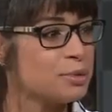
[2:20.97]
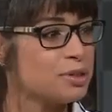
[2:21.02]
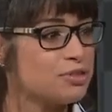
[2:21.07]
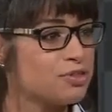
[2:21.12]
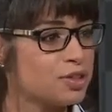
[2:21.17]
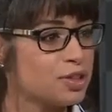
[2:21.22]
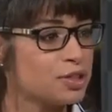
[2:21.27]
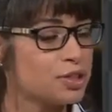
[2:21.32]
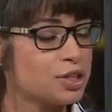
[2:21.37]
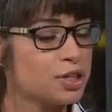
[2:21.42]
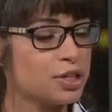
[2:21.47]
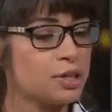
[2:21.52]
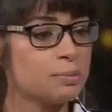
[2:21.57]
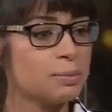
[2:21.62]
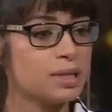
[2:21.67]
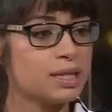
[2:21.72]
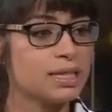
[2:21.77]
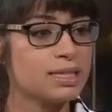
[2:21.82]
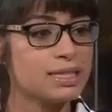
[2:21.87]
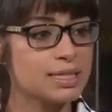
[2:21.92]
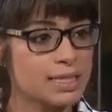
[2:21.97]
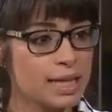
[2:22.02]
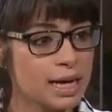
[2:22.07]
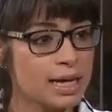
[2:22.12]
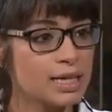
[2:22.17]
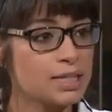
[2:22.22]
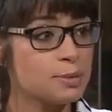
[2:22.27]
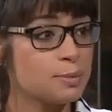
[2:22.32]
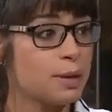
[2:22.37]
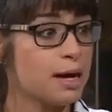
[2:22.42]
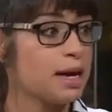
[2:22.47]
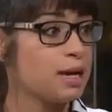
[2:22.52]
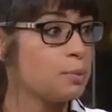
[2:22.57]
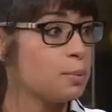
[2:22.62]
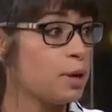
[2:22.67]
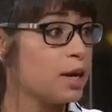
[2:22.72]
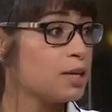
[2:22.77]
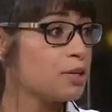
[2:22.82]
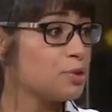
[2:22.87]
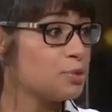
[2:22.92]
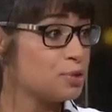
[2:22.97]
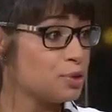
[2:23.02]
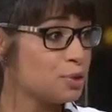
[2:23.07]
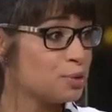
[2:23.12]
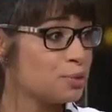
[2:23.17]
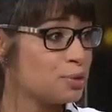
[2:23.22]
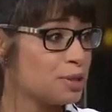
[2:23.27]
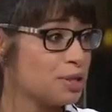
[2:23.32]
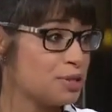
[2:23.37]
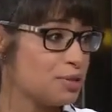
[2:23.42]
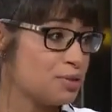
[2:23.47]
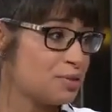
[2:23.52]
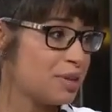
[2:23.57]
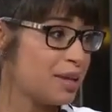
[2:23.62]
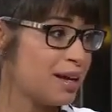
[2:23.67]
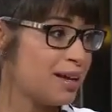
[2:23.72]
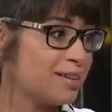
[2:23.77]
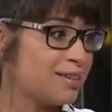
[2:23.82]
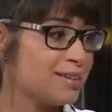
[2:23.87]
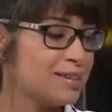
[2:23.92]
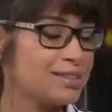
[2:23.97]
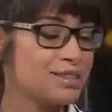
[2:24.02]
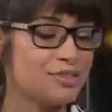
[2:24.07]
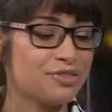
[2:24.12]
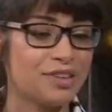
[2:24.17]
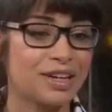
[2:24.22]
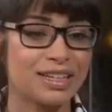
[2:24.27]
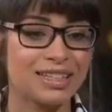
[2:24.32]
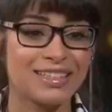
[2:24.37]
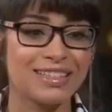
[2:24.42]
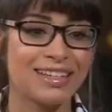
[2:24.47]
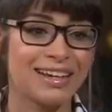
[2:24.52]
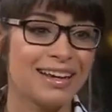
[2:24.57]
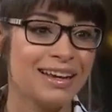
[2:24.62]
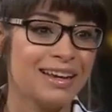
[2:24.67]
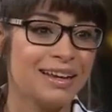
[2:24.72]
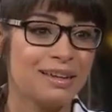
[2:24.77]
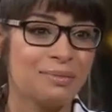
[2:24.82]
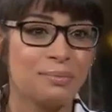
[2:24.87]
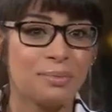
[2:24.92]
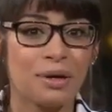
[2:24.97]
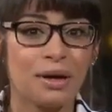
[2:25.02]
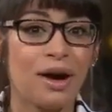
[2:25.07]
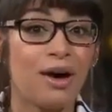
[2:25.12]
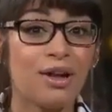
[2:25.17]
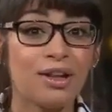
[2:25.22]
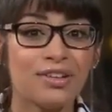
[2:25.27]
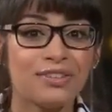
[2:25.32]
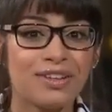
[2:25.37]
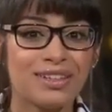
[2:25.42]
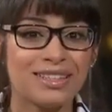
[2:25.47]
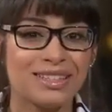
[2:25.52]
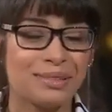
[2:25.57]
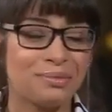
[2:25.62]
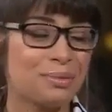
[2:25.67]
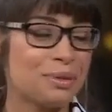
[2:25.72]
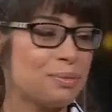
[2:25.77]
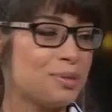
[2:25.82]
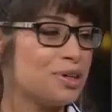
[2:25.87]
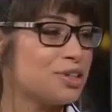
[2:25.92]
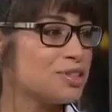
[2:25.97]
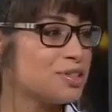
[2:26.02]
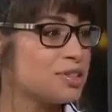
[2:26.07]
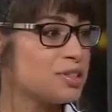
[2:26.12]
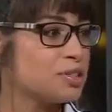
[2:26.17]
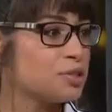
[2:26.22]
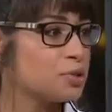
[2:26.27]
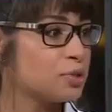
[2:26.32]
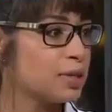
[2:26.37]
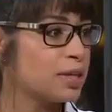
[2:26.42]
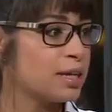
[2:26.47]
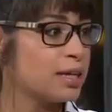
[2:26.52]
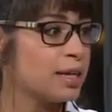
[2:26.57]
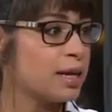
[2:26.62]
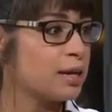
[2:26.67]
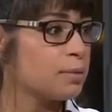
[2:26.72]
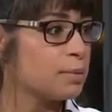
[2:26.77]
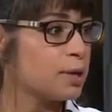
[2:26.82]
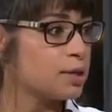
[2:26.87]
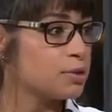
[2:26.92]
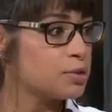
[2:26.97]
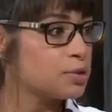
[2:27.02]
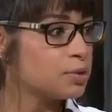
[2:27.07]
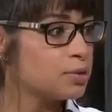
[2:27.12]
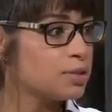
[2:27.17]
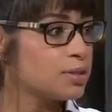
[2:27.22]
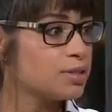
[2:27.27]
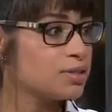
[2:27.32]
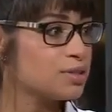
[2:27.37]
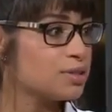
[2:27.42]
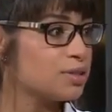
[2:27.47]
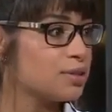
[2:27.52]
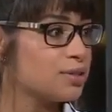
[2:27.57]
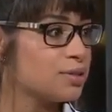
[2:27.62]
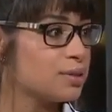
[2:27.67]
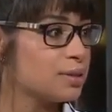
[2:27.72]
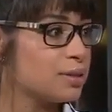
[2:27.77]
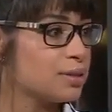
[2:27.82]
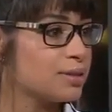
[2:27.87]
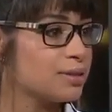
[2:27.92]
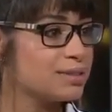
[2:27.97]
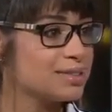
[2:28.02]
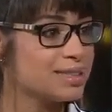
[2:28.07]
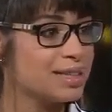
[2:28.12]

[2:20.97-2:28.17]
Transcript: let me feel good. But there's science behind why you don't want to do that. And this affects all of us that maybe are just enjoying a game outdoors or, or